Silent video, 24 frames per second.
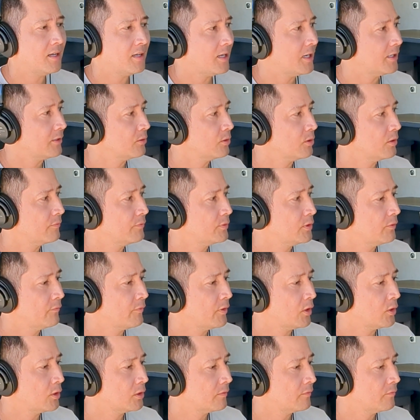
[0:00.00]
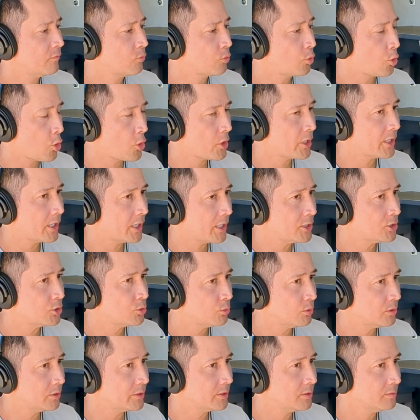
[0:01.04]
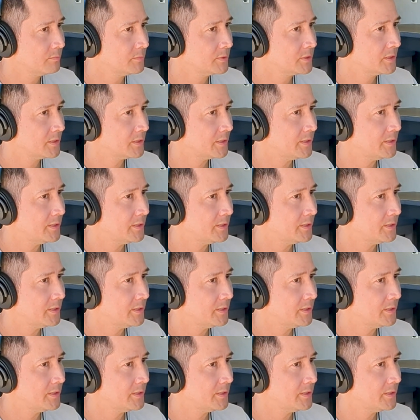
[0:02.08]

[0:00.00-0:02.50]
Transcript: I don't know if you've heard of Roy H. Williams.